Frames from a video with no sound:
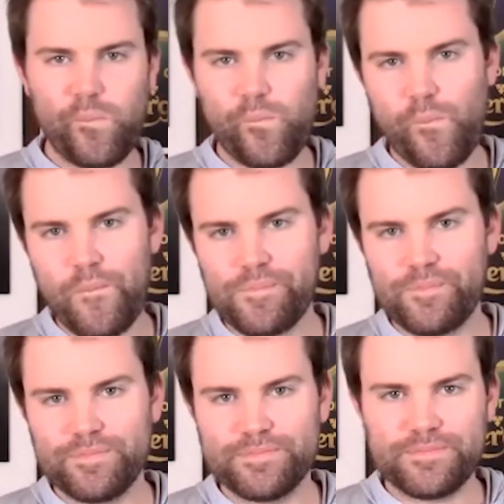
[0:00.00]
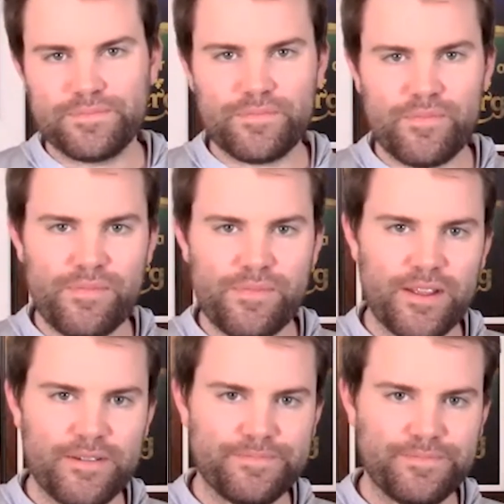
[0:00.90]

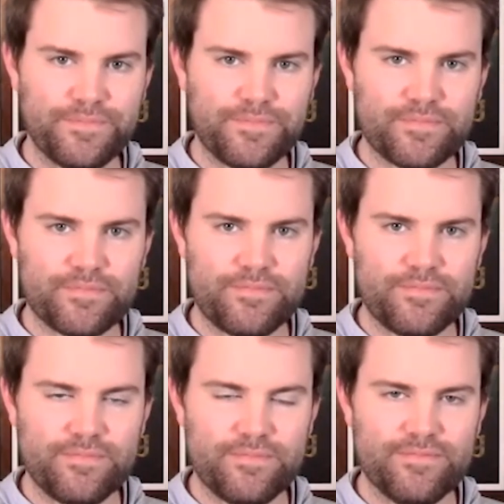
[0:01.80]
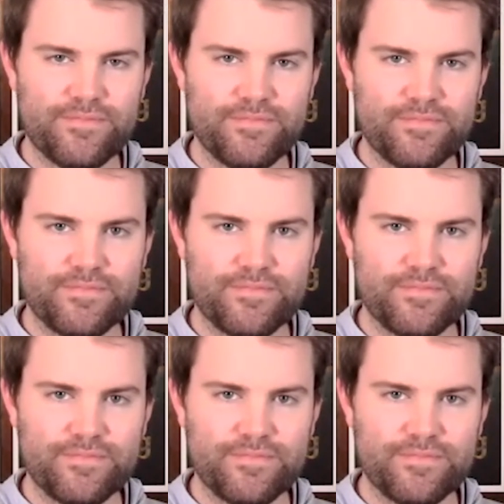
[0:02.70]
This person isn't speaking.